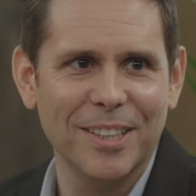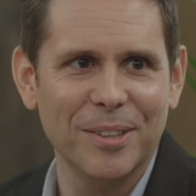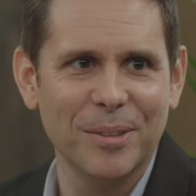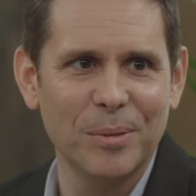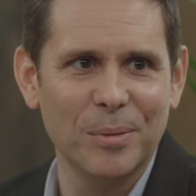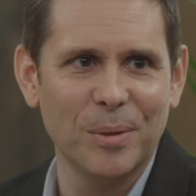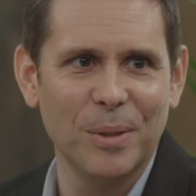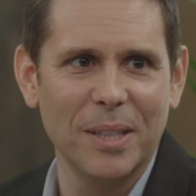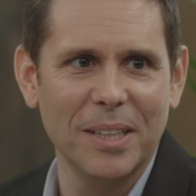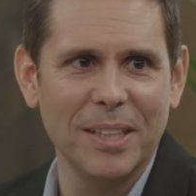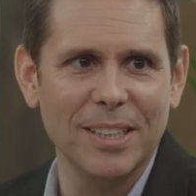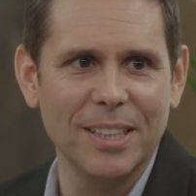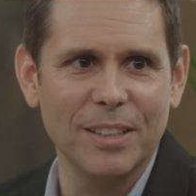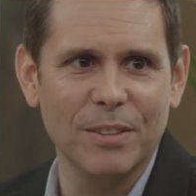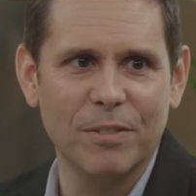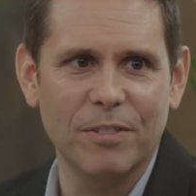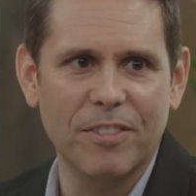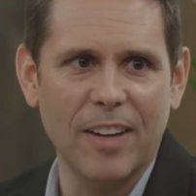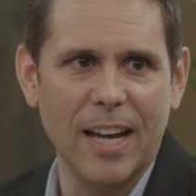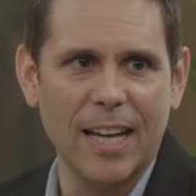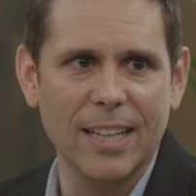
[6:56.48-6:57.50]
a really
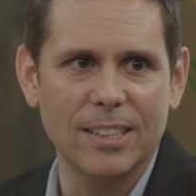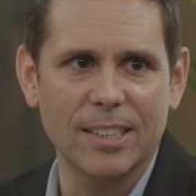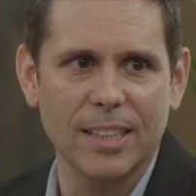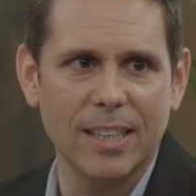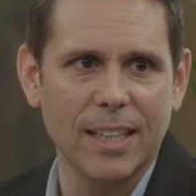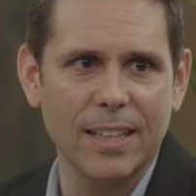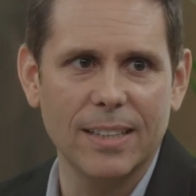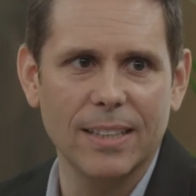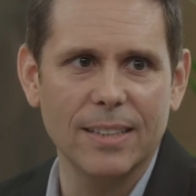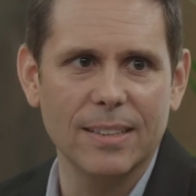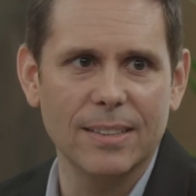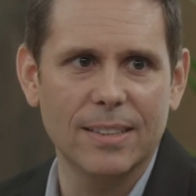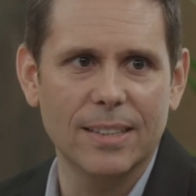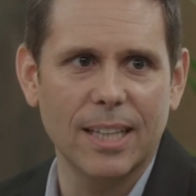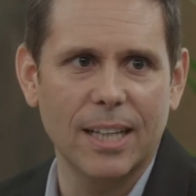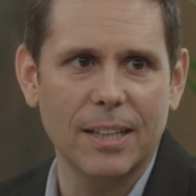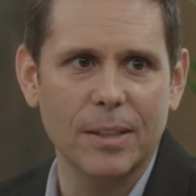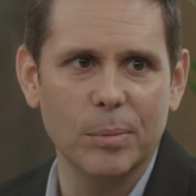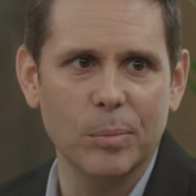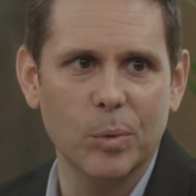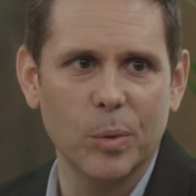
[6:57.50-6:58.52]
fascinating
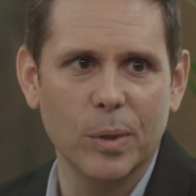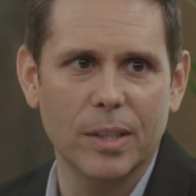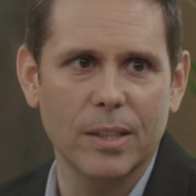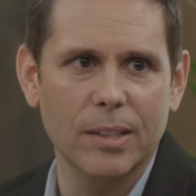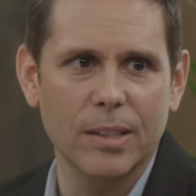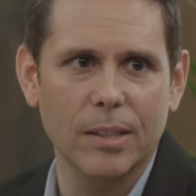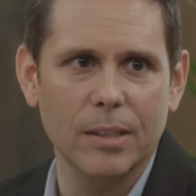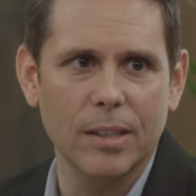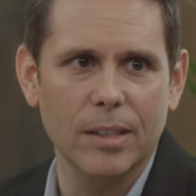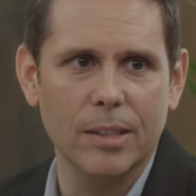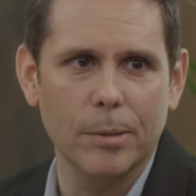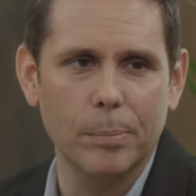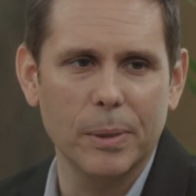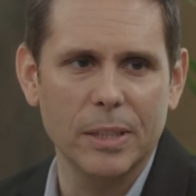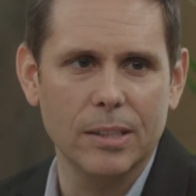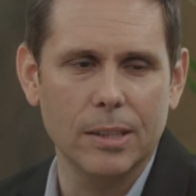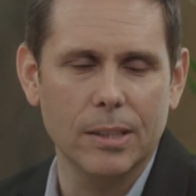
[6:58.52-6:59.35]
time within the, the business